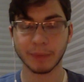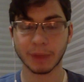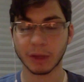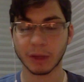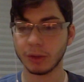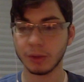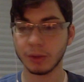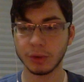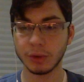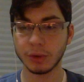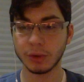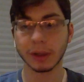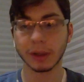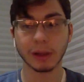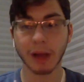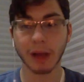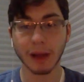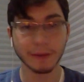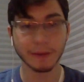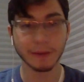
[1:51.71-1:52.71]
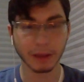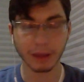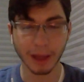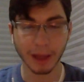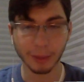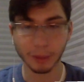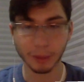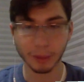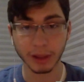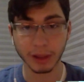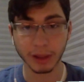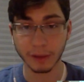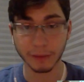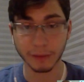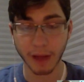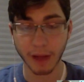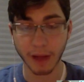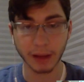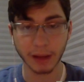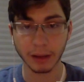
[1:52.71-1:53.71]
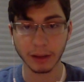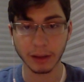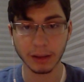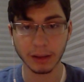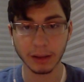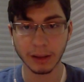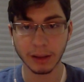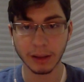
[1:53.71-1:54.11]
you two can live collaborate on a file.